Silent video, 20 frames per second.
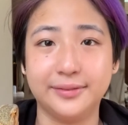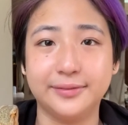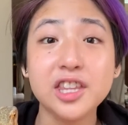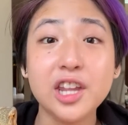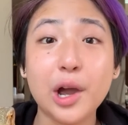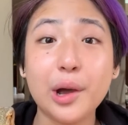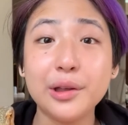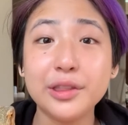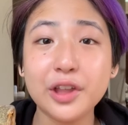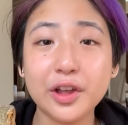
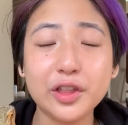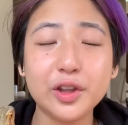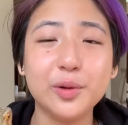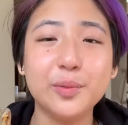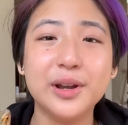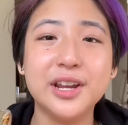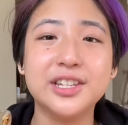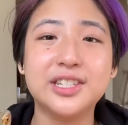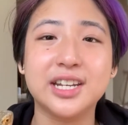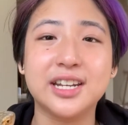Now, another
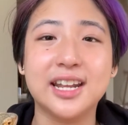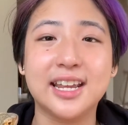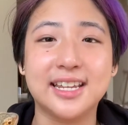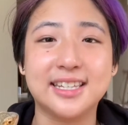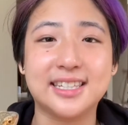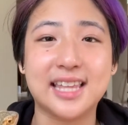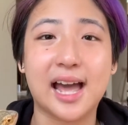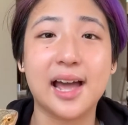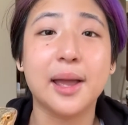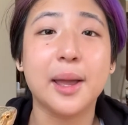reason is
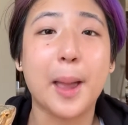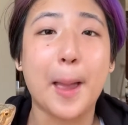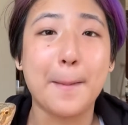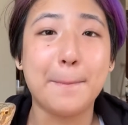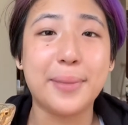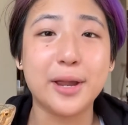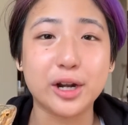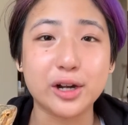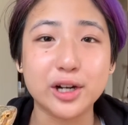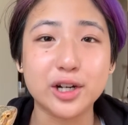that
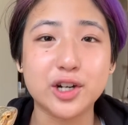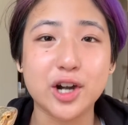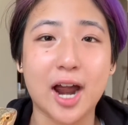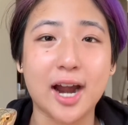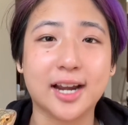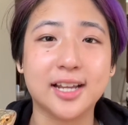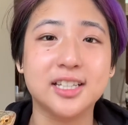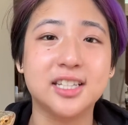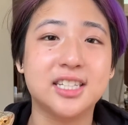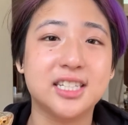bearded
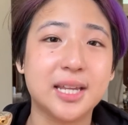dragons